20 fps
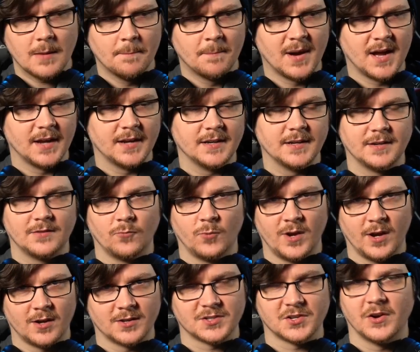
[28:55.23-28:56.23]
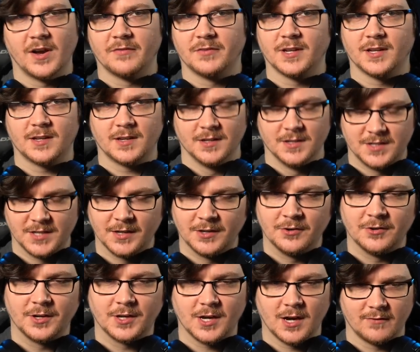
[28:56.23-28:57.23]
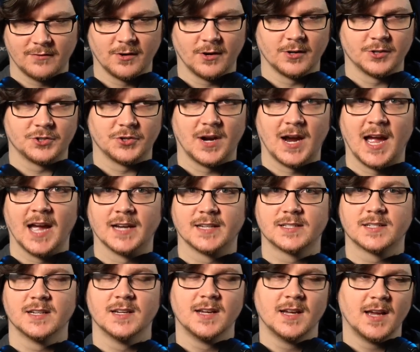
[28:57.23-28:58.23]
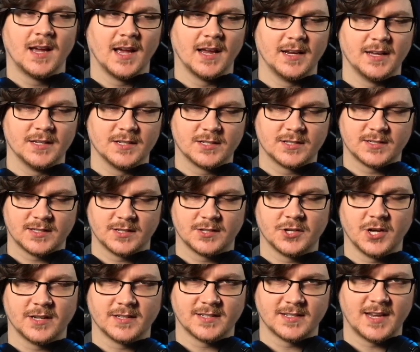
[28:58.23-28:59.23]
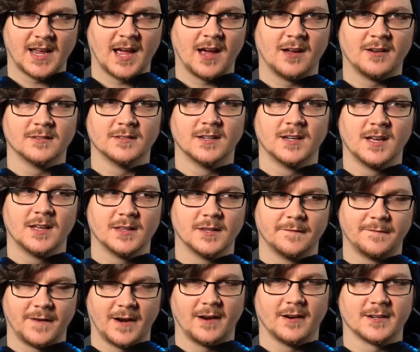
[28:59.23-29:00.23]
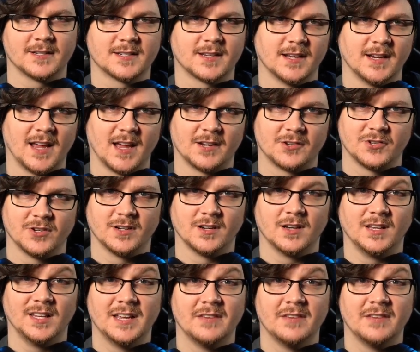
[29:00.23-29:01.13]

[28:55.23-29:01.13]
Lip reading: But we also have to continue to cover our tracks. And he shuts down the Ferrix connection,